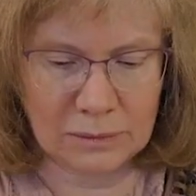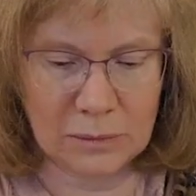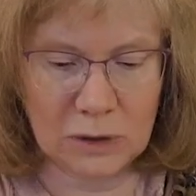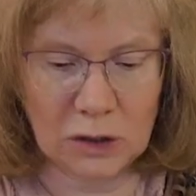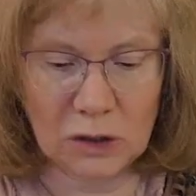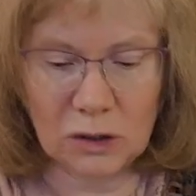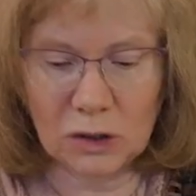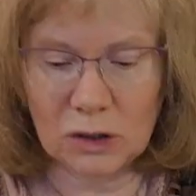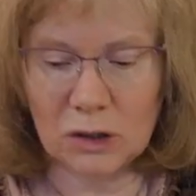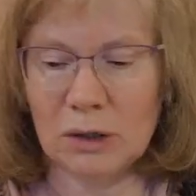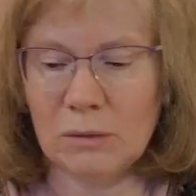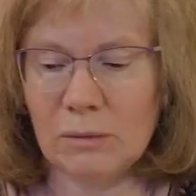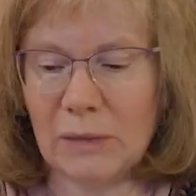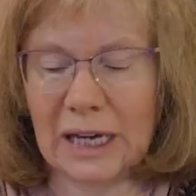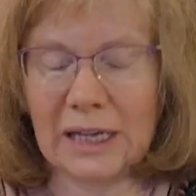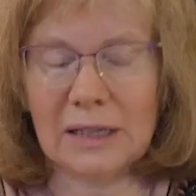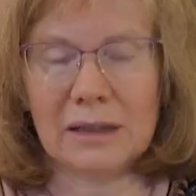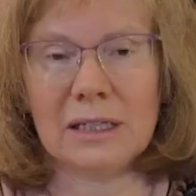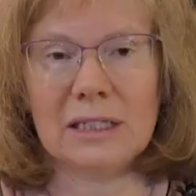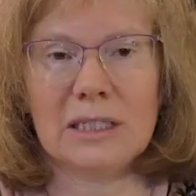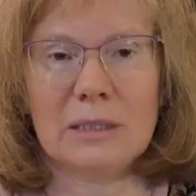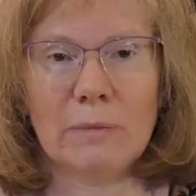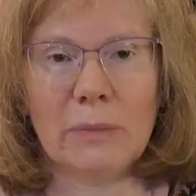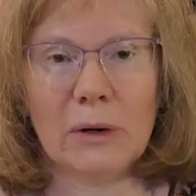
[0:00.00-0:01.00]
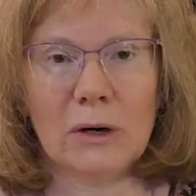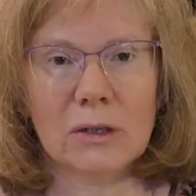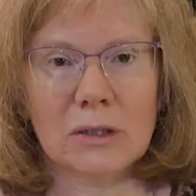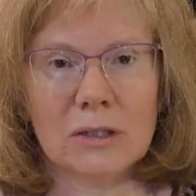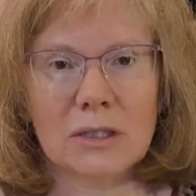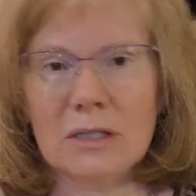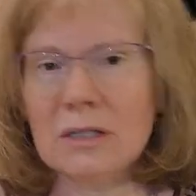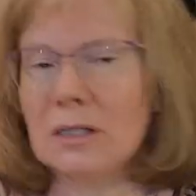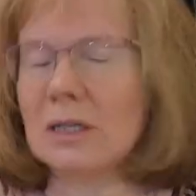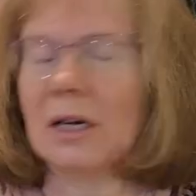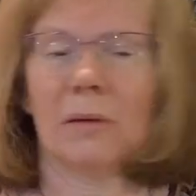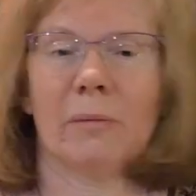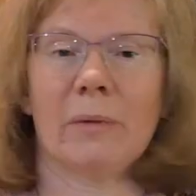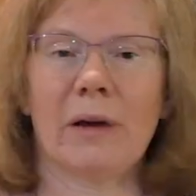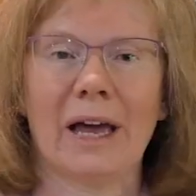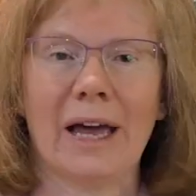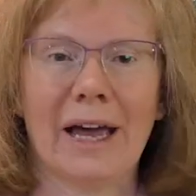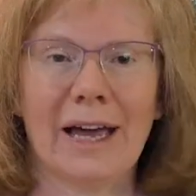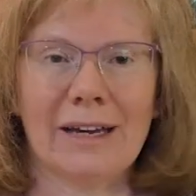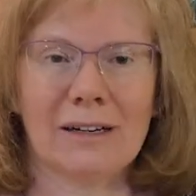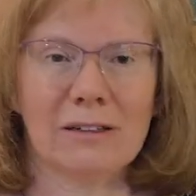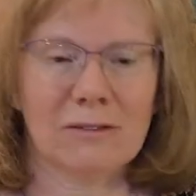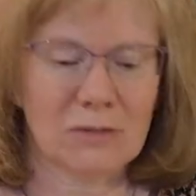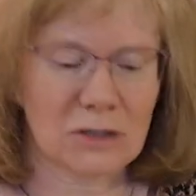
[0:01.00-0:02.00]
You could make these boxes up
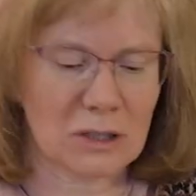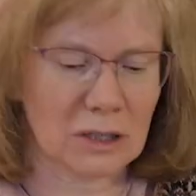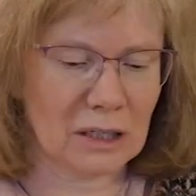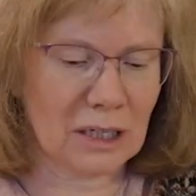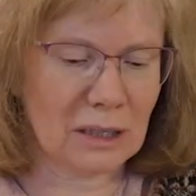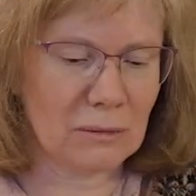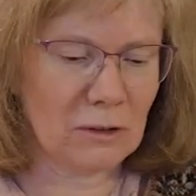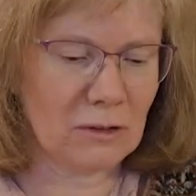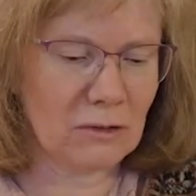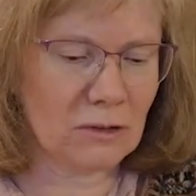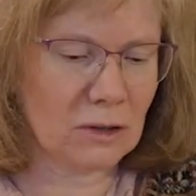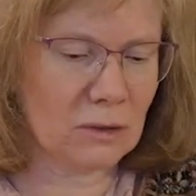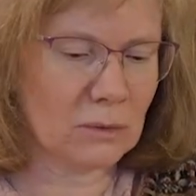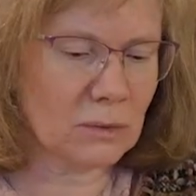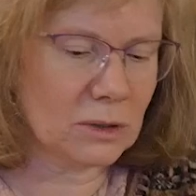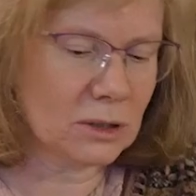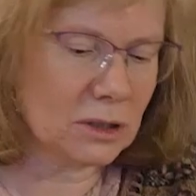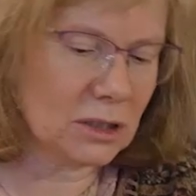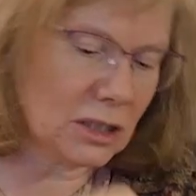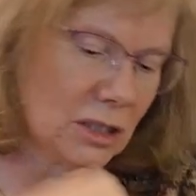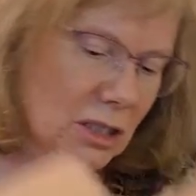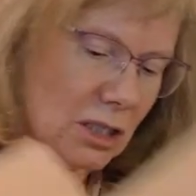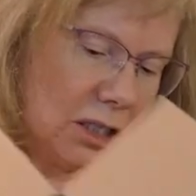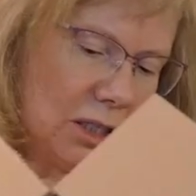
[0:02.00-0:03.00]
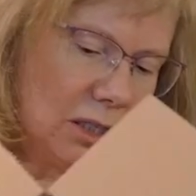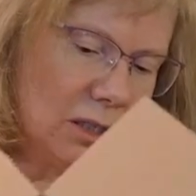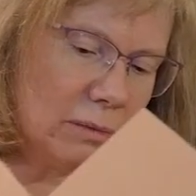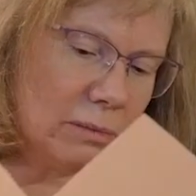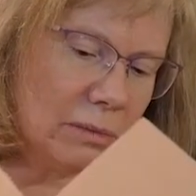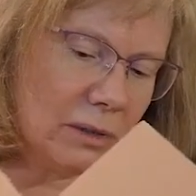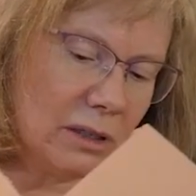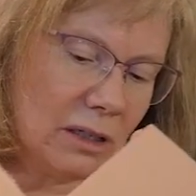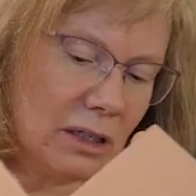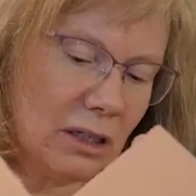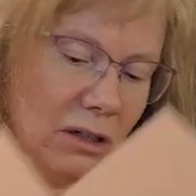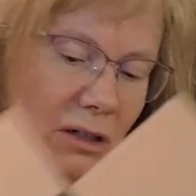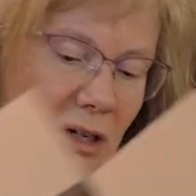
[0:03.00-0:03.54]
ahead of time if you wanted to, but